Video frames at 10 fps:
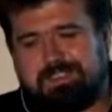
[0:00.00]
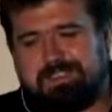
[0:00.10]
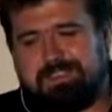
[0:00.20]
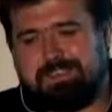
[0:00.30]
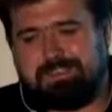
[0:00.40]

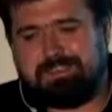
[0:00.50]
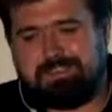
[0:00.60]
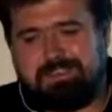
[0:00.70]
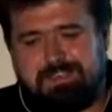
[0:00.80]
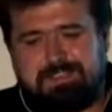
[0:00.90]

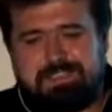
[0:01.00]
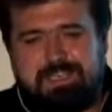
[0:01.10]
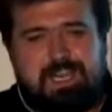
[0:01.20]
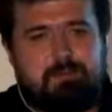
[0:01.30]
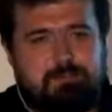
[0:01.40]
It's
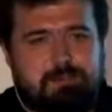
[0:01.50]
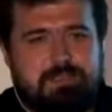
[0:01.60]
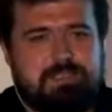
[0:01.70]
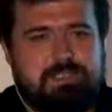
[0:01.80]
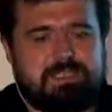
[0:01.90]
helpful,
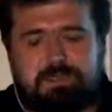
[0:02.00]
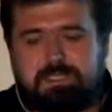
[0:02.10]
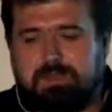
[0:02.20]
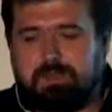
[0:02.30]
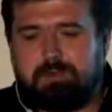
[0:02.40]

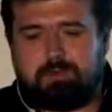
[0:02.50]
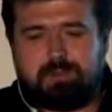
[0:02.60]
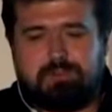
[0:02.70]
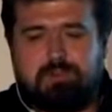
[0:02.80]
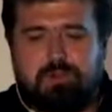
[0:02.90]
especially when you
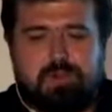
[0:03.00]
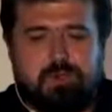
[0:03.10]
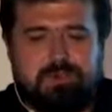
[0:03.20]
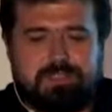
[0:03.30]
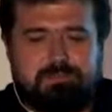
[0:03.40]
write new
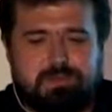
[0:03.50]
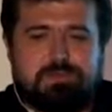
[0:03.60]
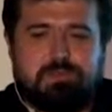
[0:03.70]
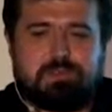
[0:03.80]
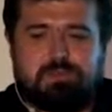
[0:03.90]
code. It's
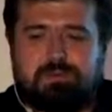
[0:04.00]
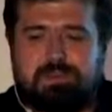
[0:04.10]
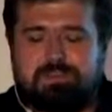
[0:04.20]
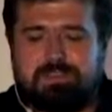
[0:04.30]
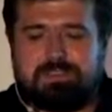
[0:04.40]
possible to
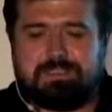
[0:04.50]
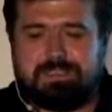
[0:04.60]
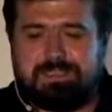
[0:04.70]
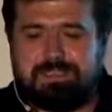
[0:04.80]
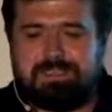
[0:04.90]
write it
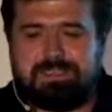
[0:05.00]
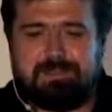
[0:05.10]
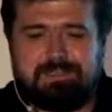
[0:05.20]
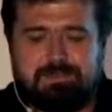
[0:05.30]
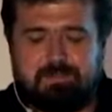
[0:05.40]

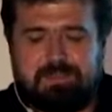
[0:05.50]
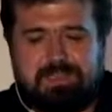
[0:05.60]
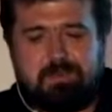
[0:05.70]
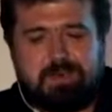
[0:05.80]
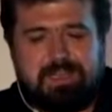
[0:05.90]

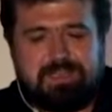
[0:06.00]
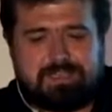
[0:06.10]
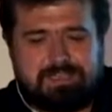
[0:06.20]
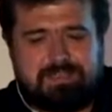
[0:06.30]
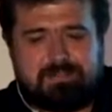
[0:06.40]
in a way that
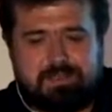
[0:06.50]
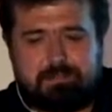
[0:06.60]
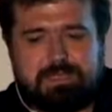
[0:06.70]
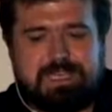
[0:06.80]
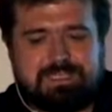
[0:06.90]
even the
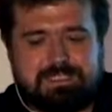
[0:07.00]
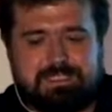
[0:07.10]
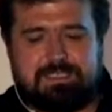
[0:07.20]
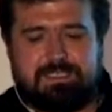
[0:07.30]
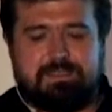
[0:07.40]
Pedantic
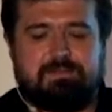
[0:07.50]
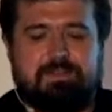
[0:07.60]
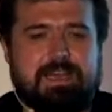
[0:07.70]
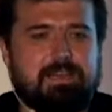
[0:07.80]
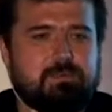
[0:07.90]

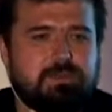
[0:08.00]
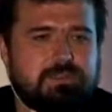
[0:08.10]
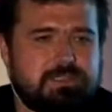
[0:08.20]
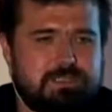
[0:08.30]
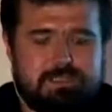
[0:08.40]
flag
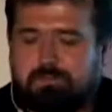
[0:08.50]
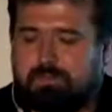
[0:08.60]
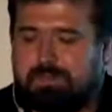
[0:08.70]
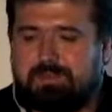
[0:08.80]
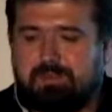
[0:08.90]
won't
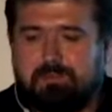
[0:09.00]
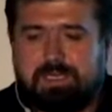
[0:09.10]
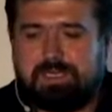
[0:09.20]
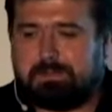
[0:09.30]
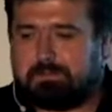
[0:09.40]
complain.